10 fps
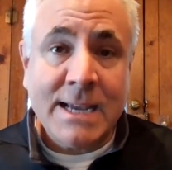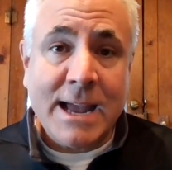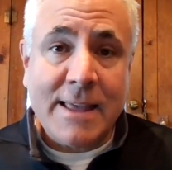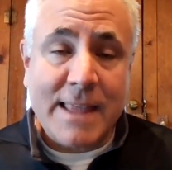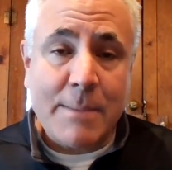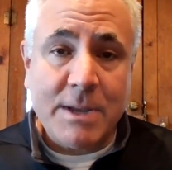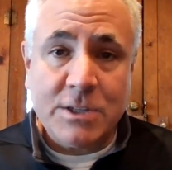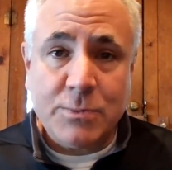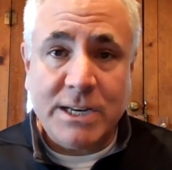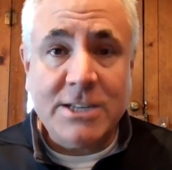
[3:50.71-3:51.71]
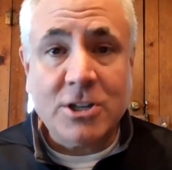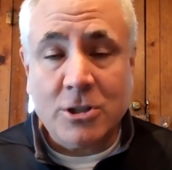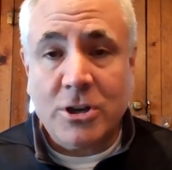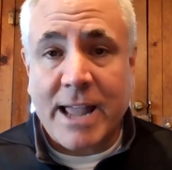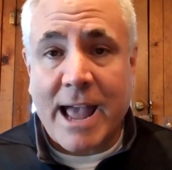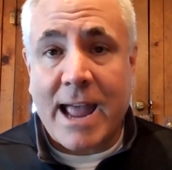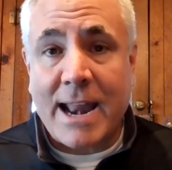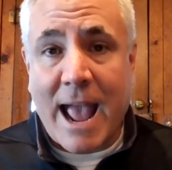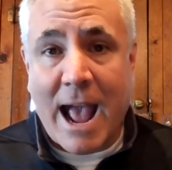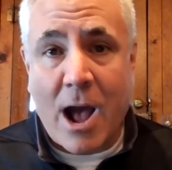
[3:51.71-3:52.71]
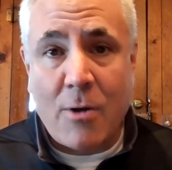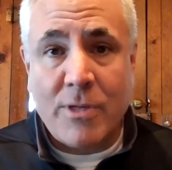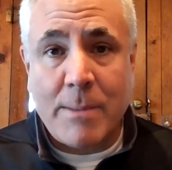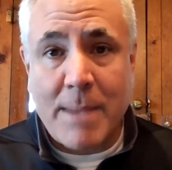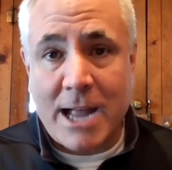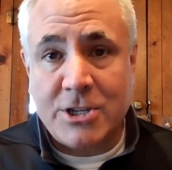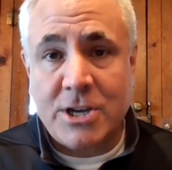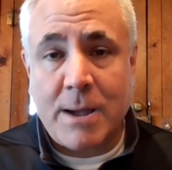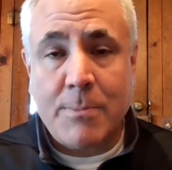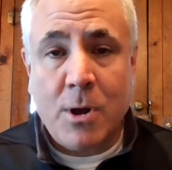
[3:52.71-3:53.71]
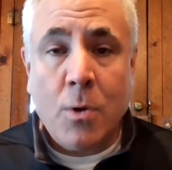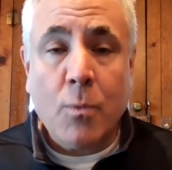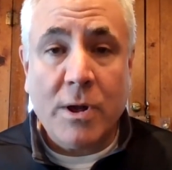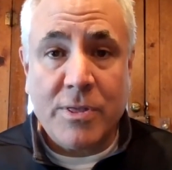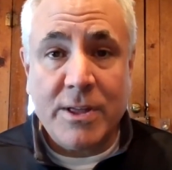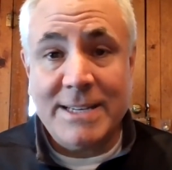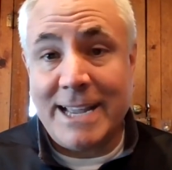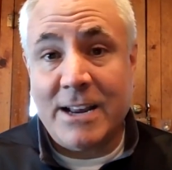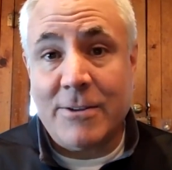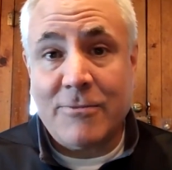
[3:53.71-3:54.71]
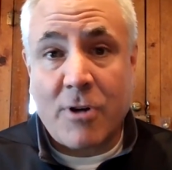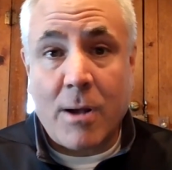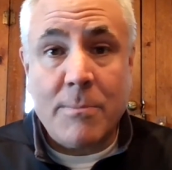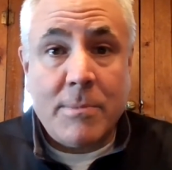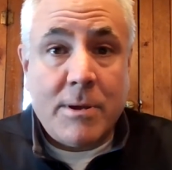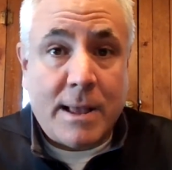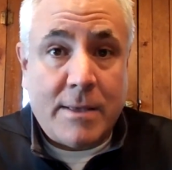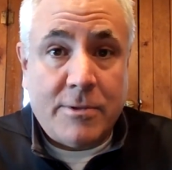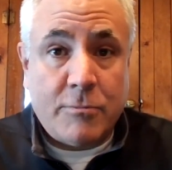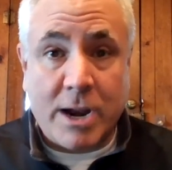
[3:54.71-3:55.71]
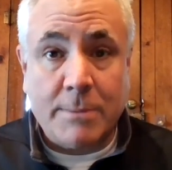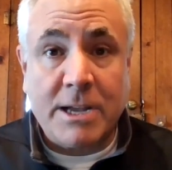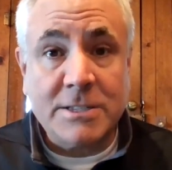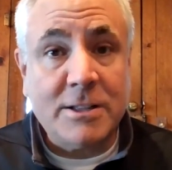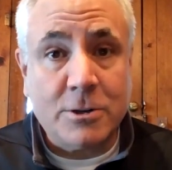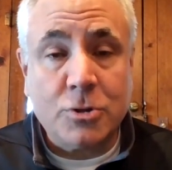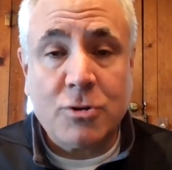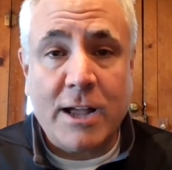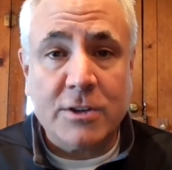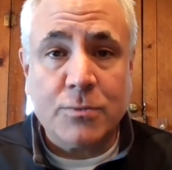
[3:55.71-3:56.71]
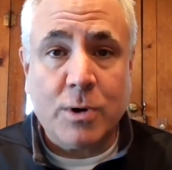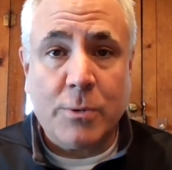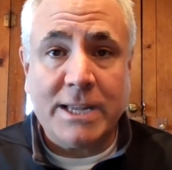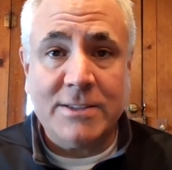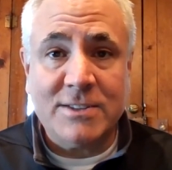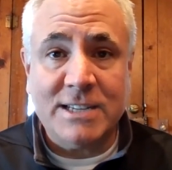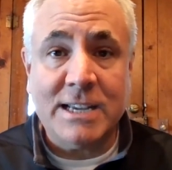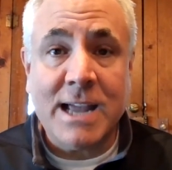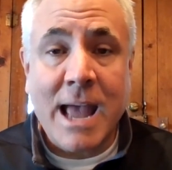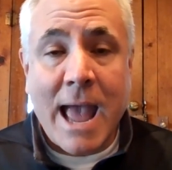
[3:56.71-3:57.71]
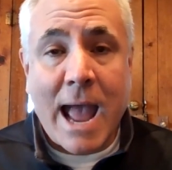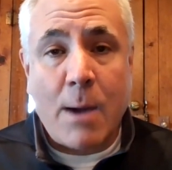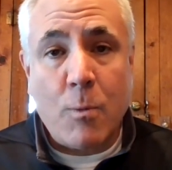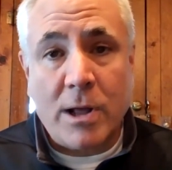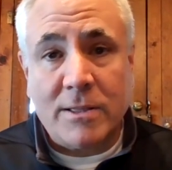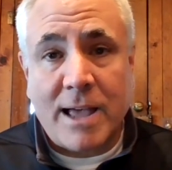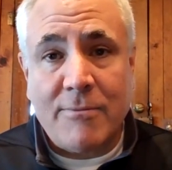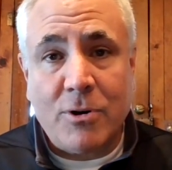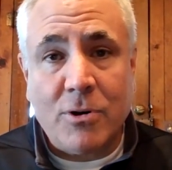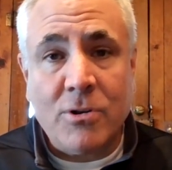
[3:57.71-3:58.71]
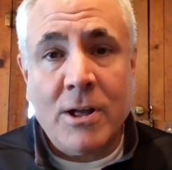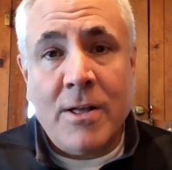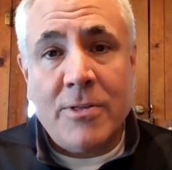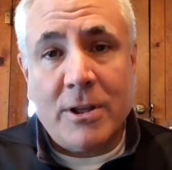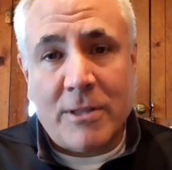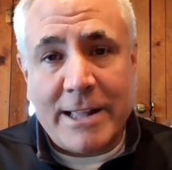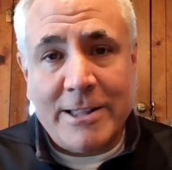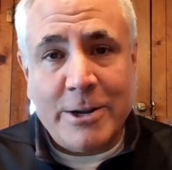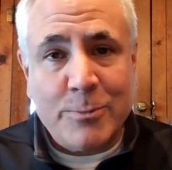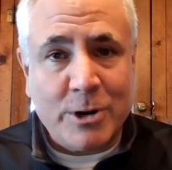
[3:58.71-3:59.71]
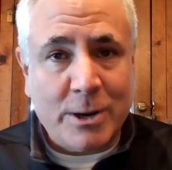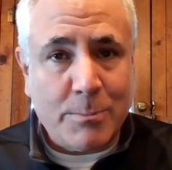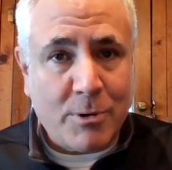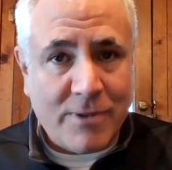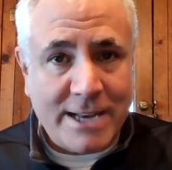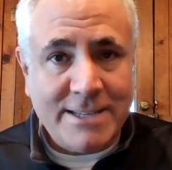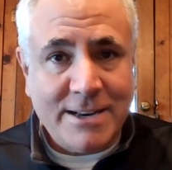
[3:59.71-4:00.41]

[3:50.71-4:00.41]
And that means we need to look at how they match up with the data from the randomized clinical trials, where we can see at what level the likelihood we're going to prevent an